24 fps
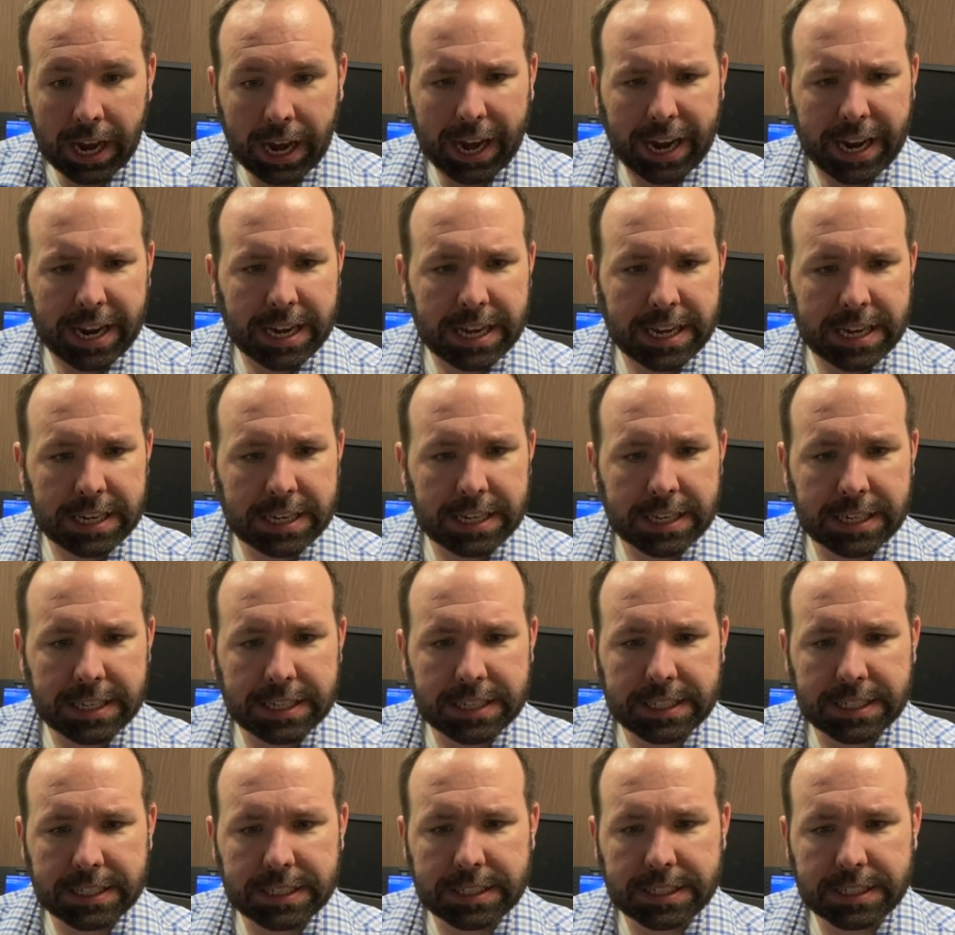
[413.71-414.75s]

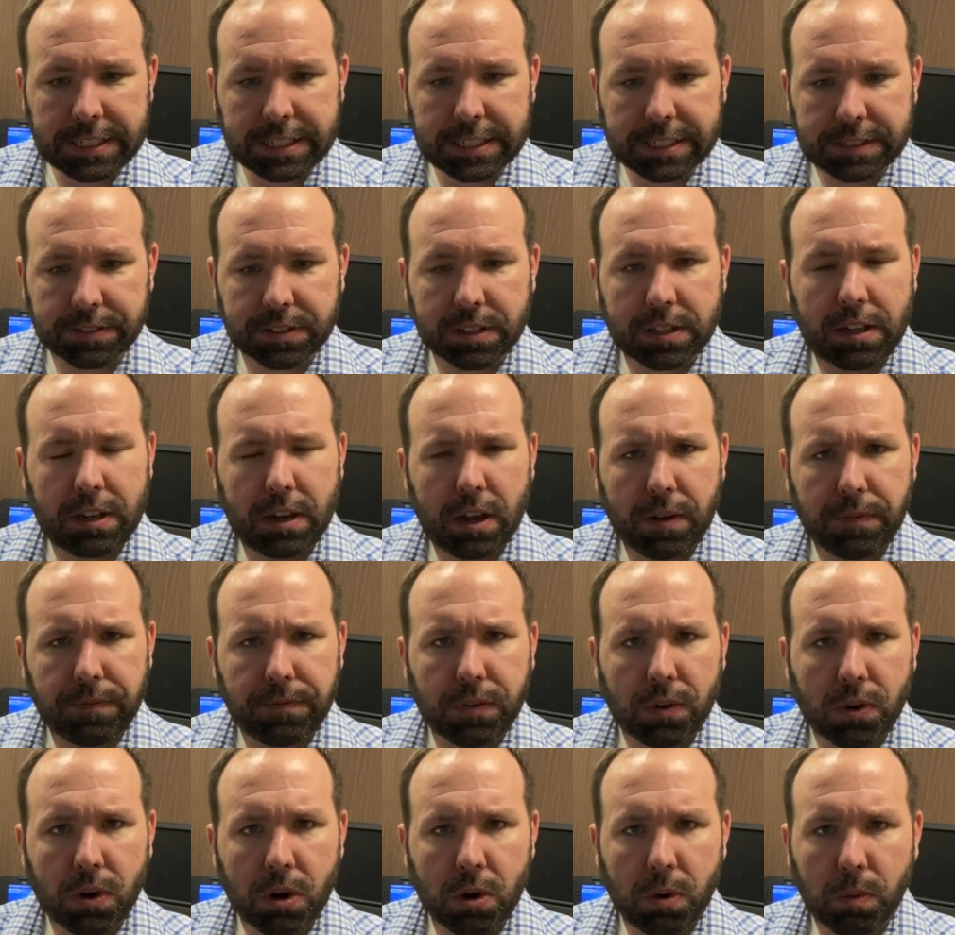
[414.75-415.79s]
And
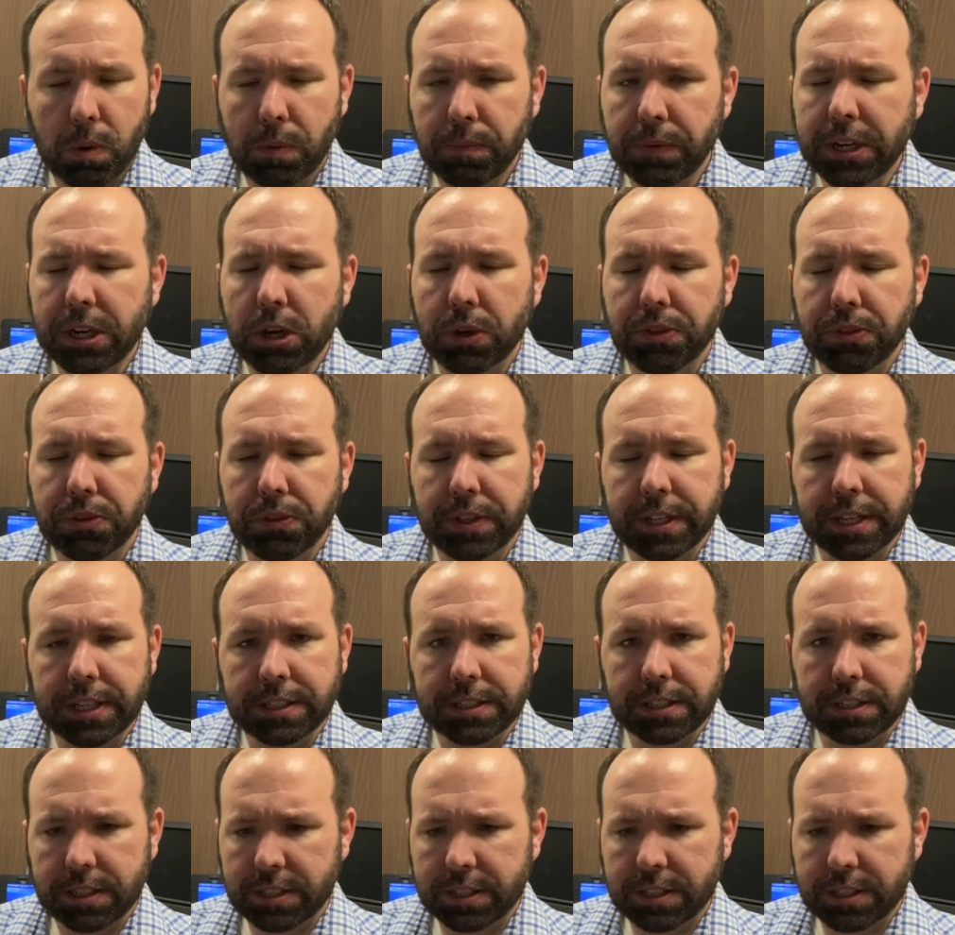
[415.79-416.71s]
for when we go through this,